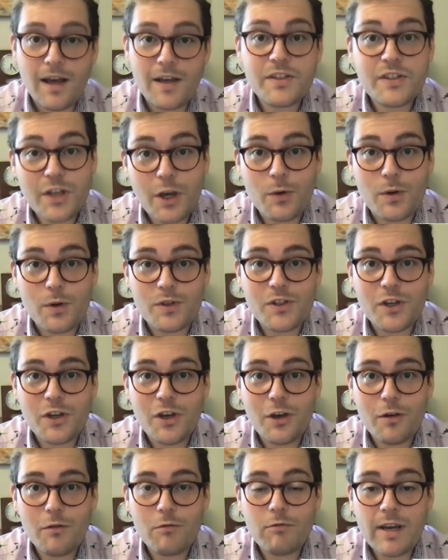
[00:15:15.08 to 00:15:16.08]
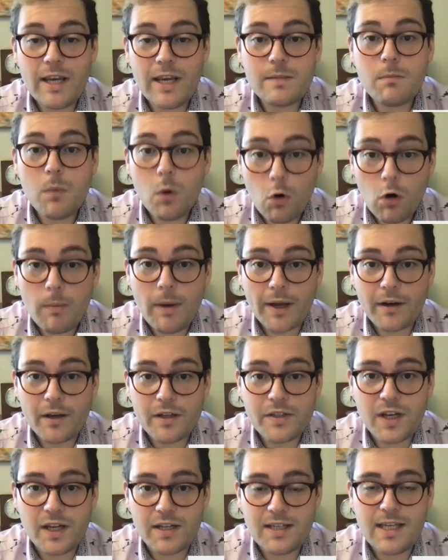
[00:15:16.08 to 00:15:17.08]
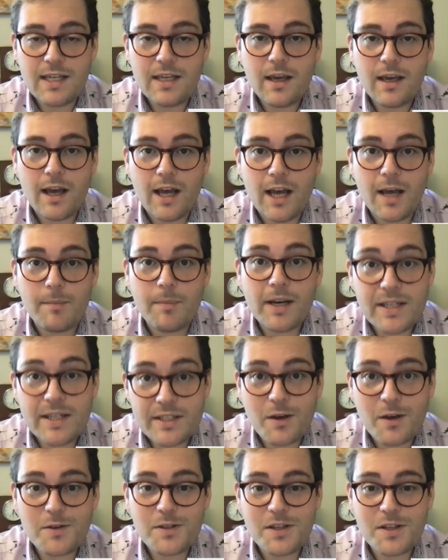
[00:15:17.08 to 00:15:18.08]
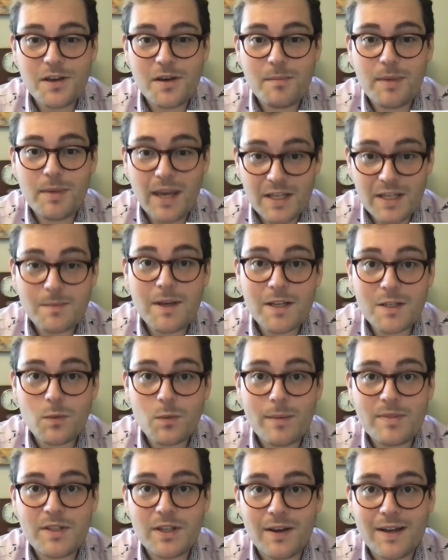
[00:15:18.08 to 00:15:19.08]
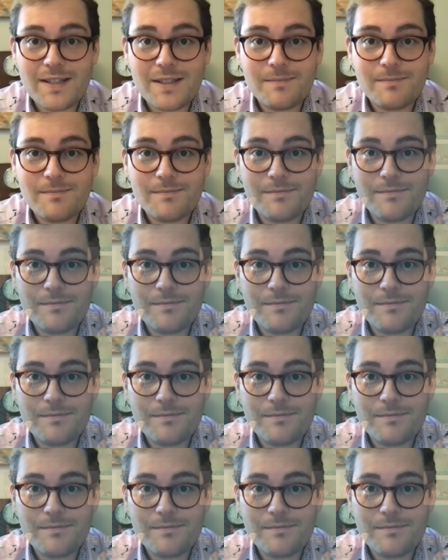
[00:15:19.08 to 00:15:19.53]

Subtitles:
So to read more about our study, please go to the BSMS website.